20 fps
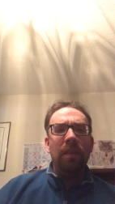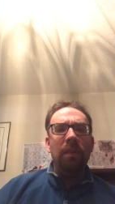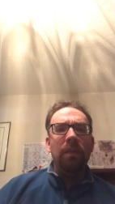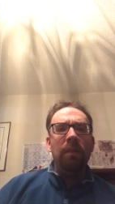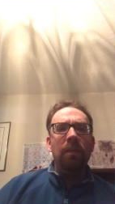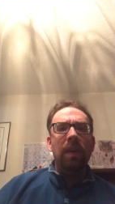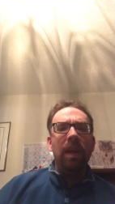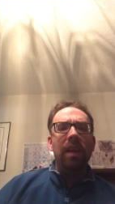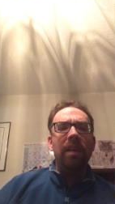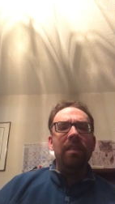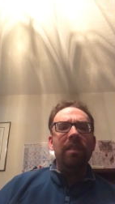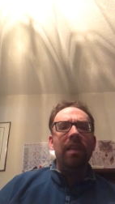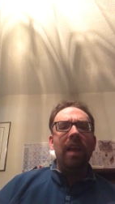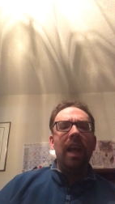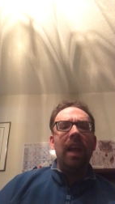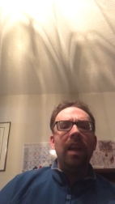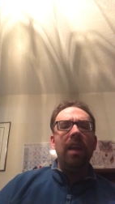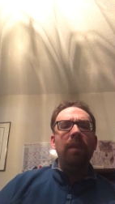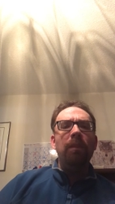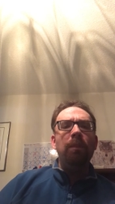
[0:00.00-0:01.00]
My
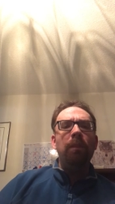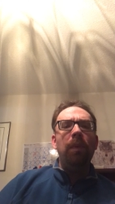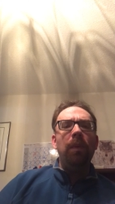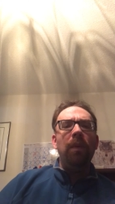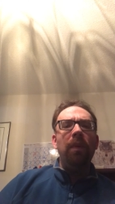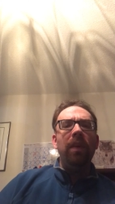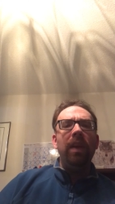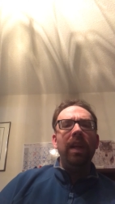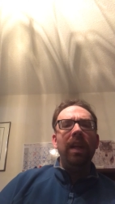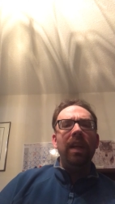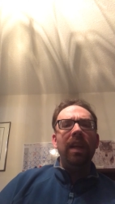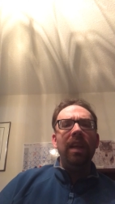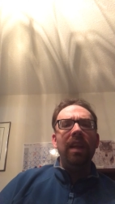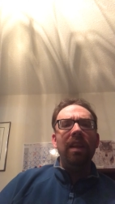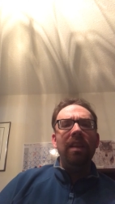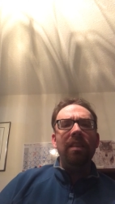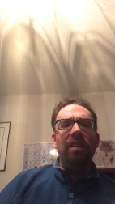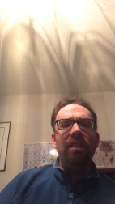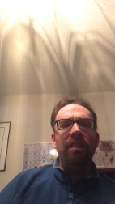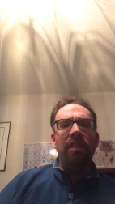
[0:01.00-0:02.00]
second point
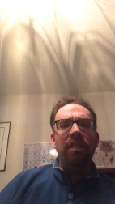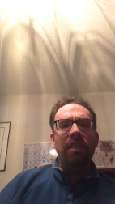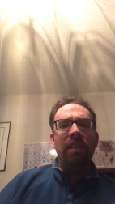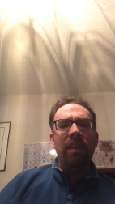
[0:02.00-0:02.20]
is